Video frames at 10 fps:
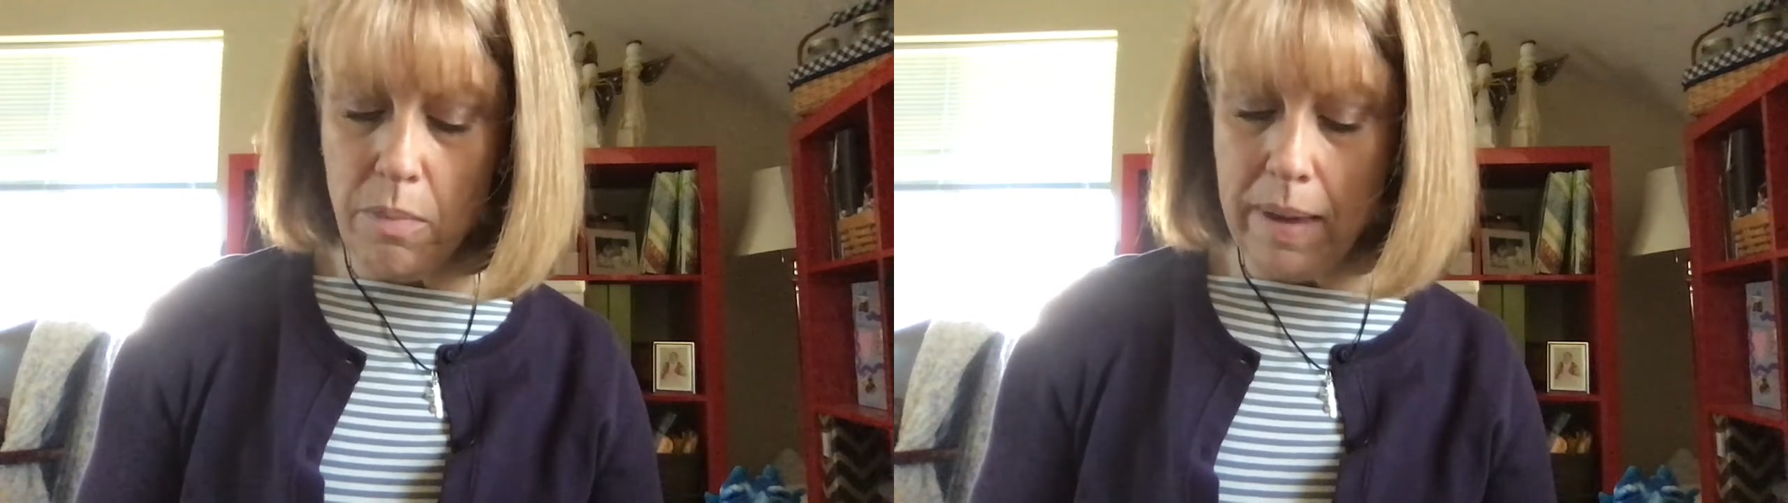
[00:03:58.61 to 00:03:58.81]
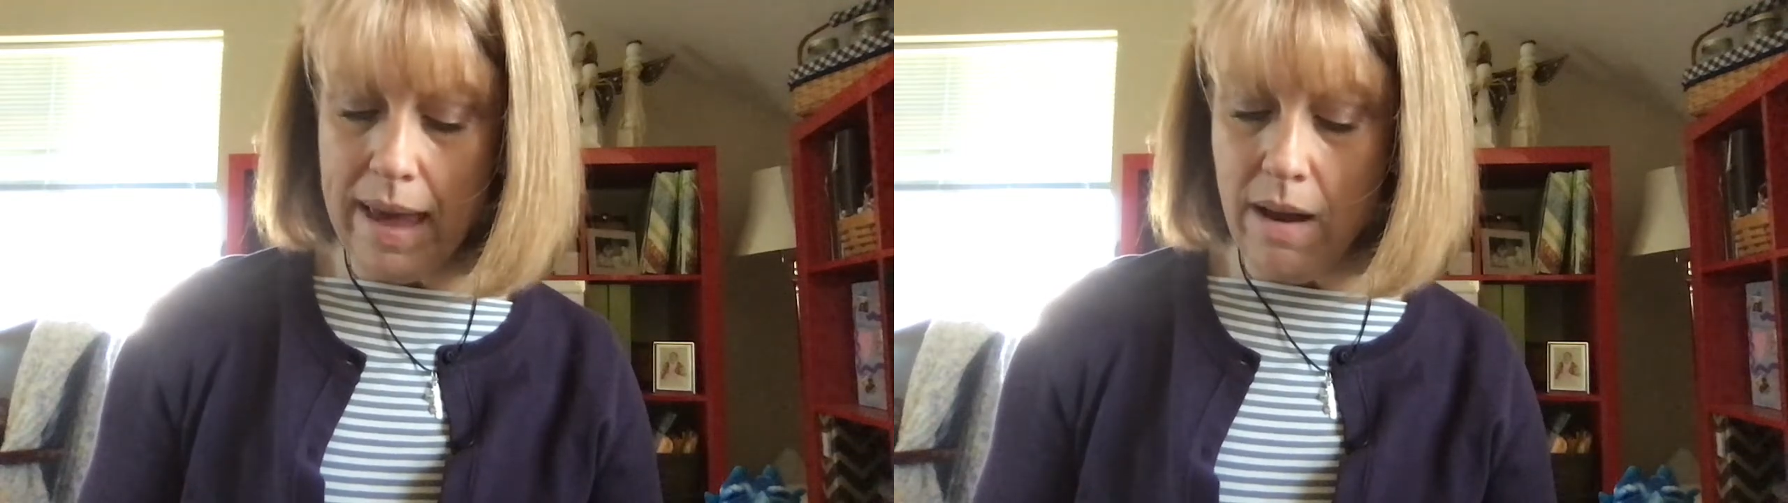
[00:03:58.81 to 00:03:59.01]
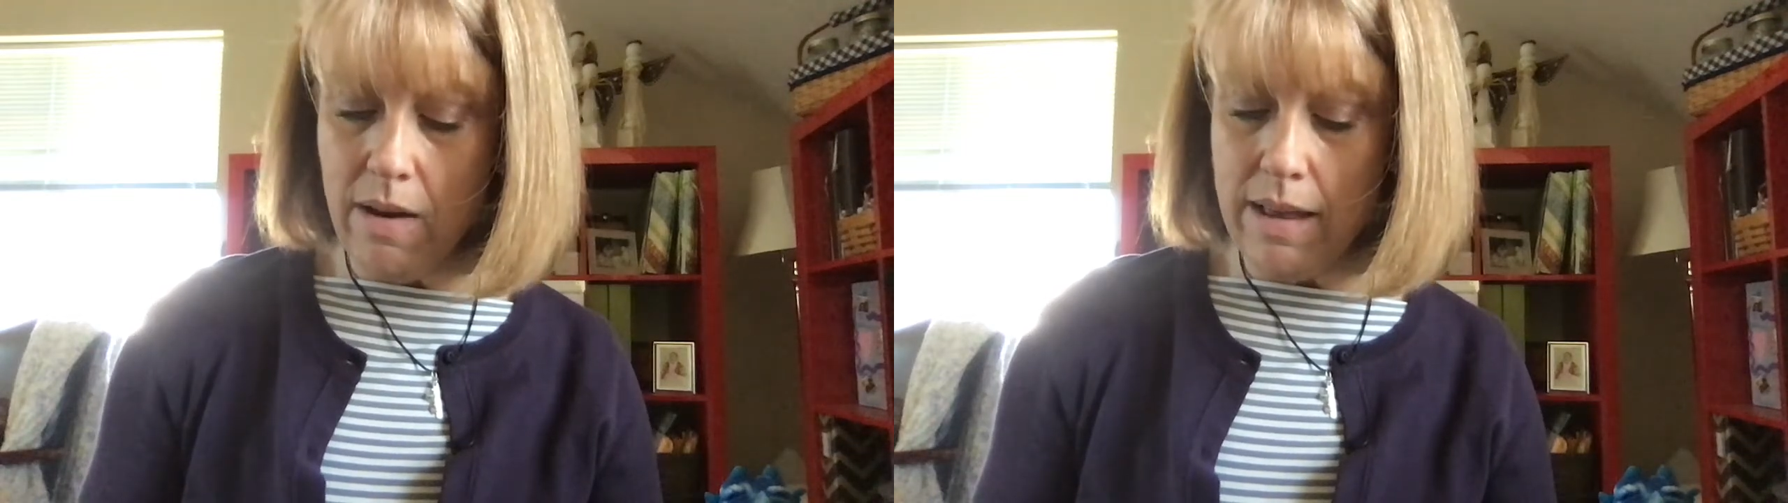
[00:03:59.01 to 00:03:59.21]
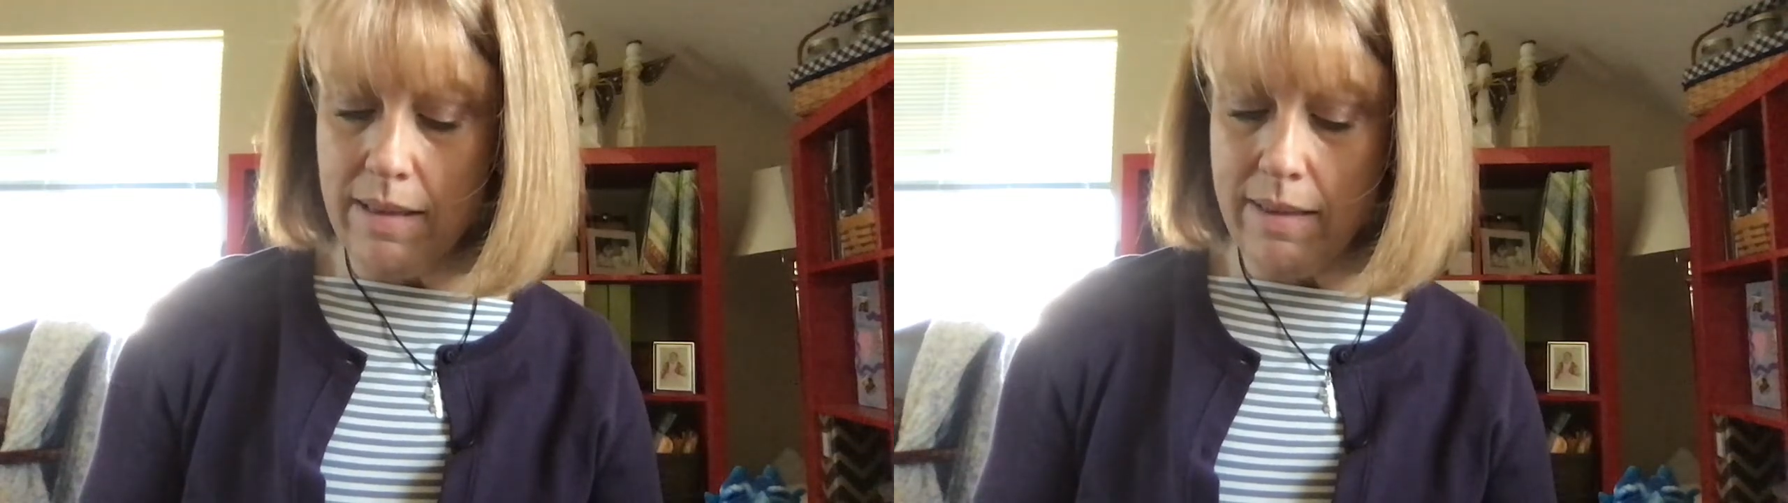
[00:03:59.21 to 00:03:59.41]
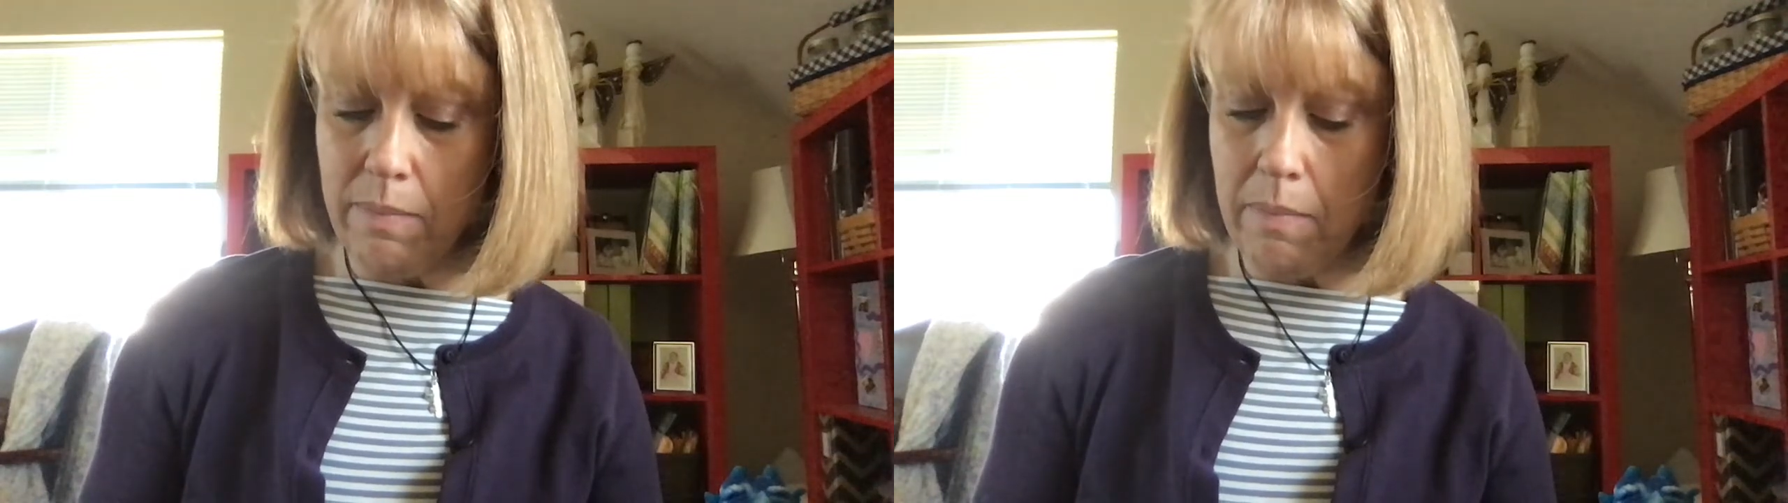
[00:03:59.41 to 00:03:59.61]

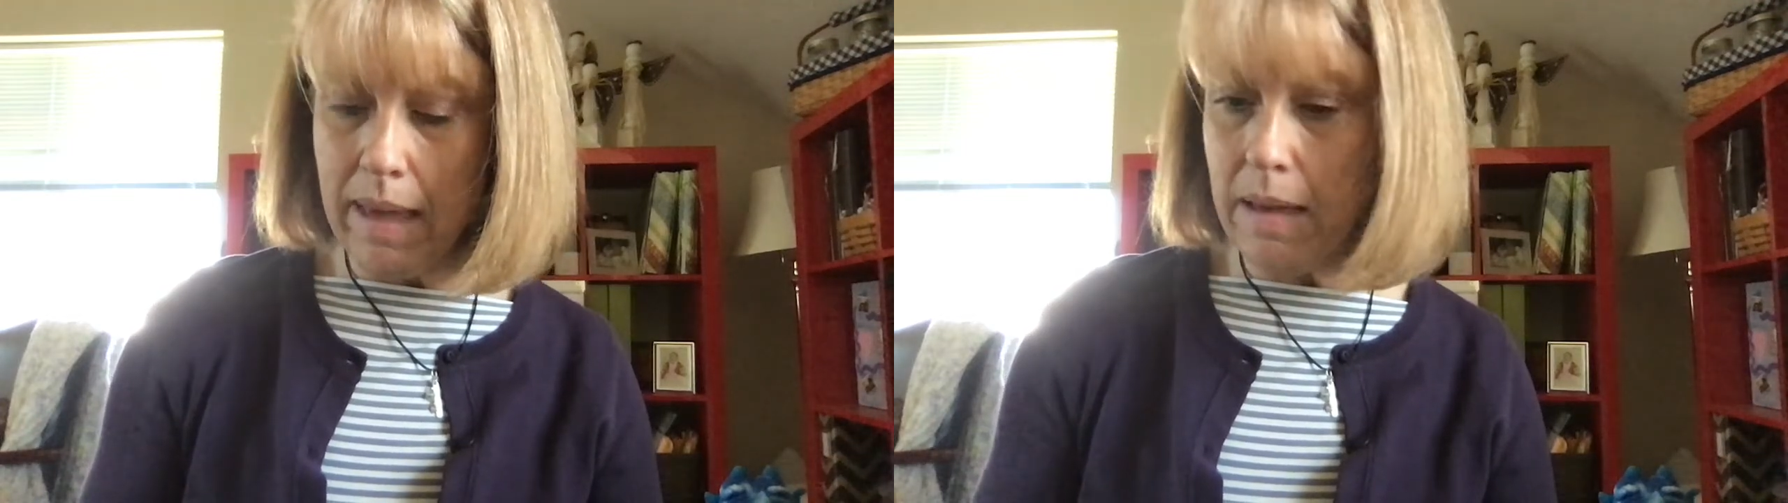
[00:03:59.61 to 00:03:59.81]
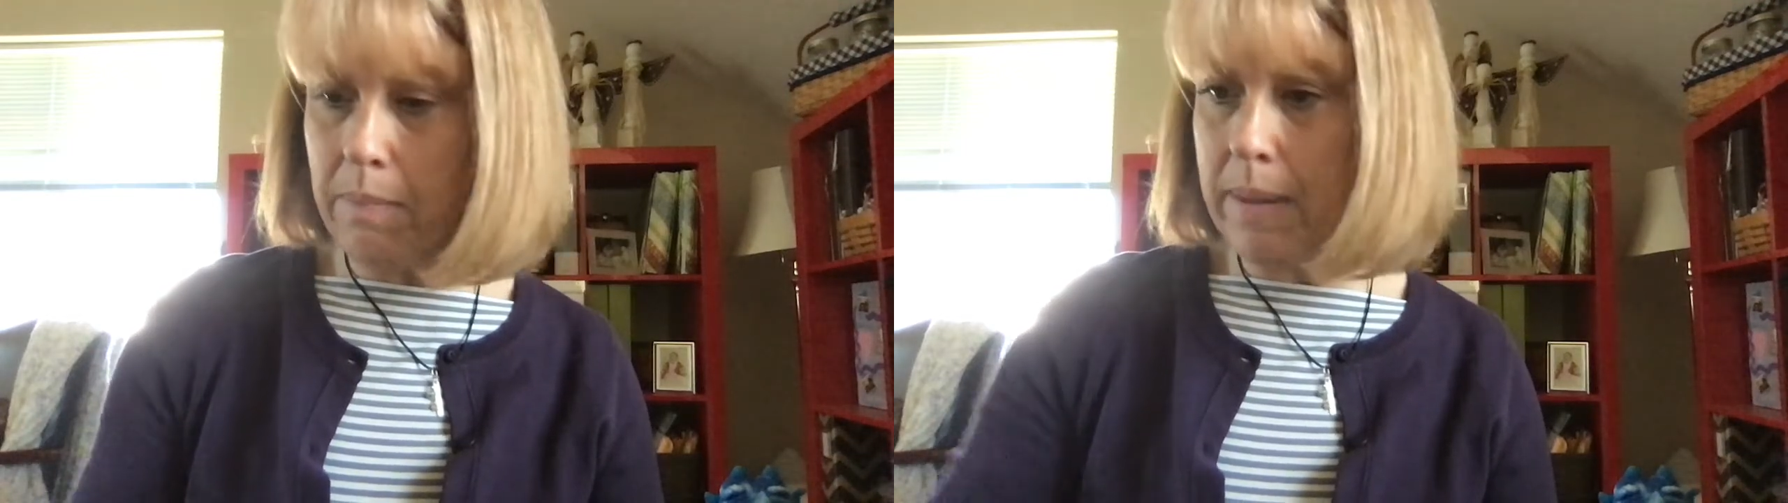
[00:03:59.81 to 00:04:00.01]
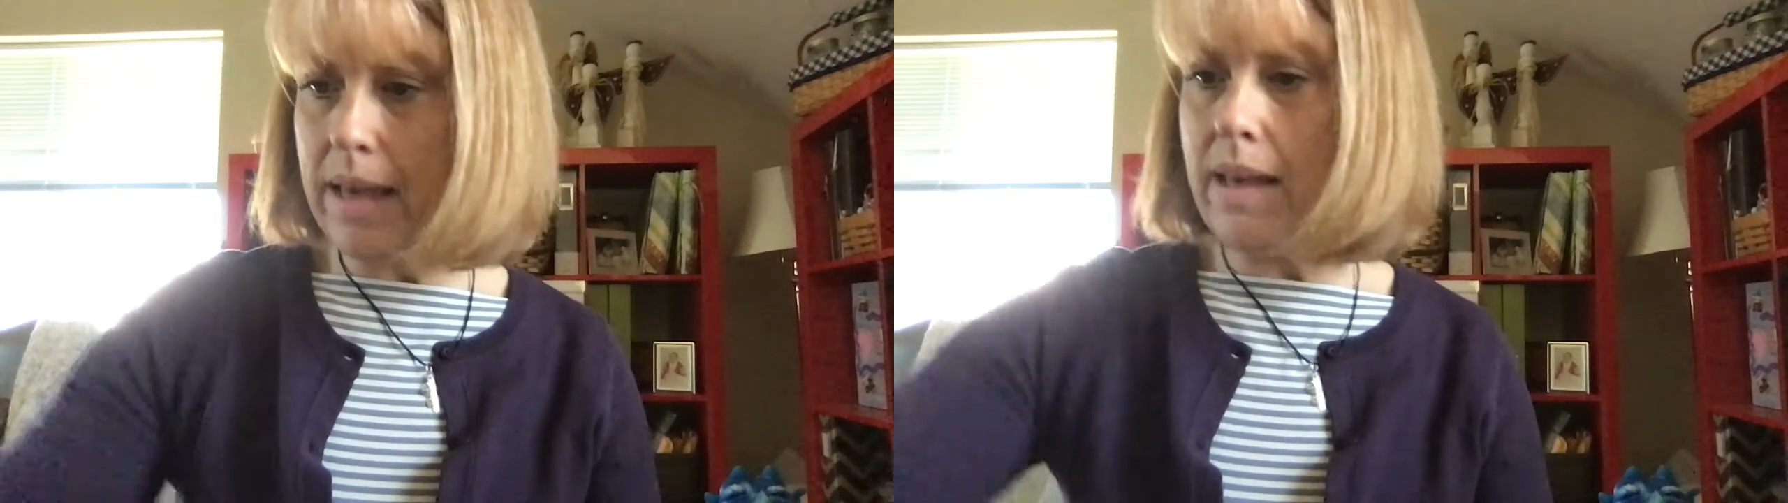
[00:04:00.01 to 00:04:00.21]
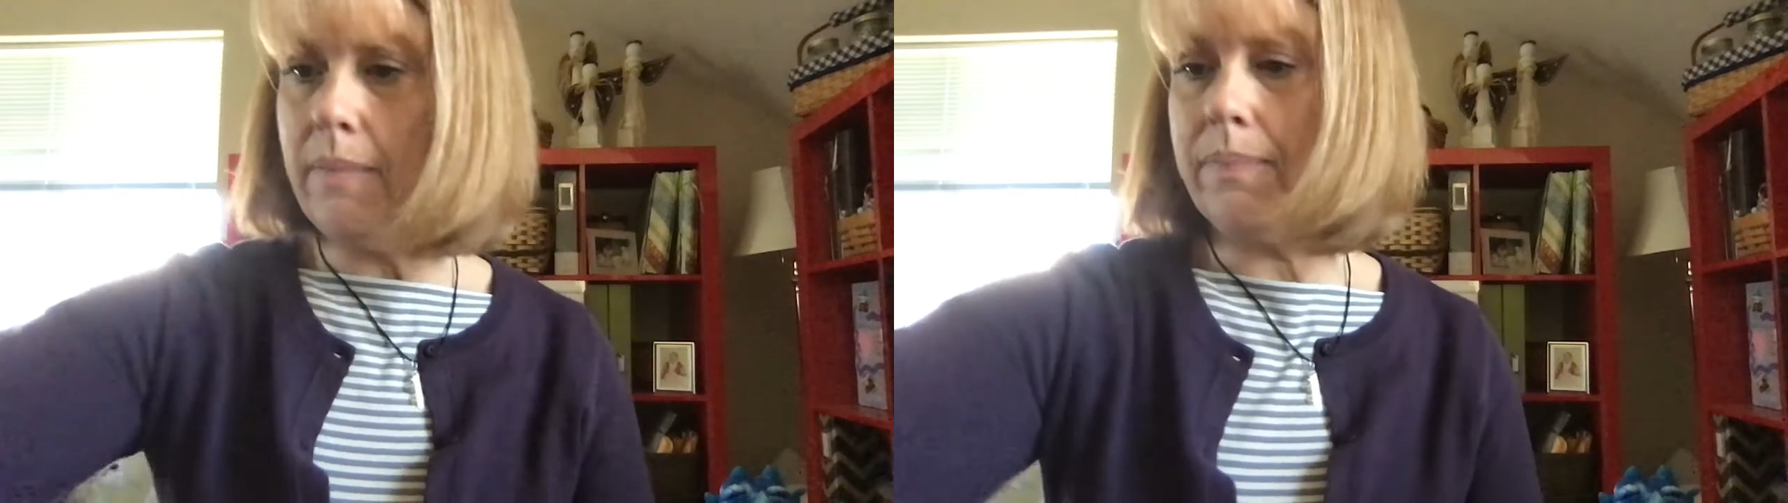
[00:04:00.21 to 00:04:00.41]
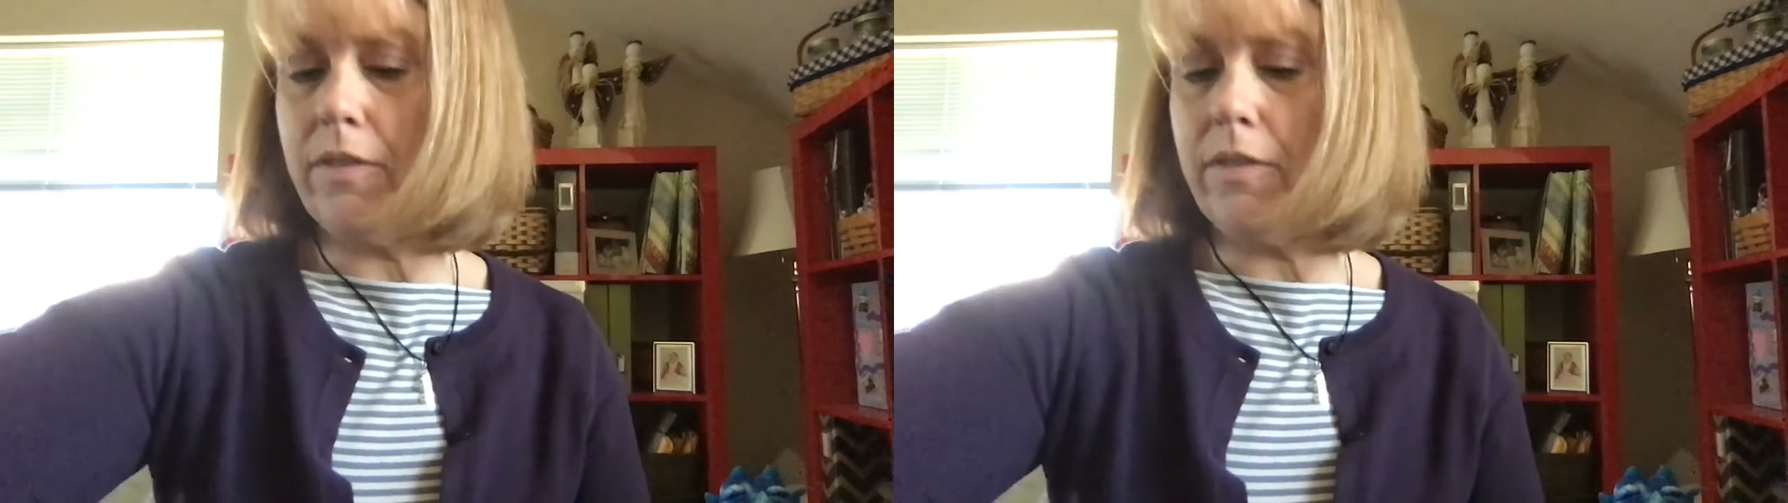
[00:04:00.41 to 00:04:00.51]
parents might be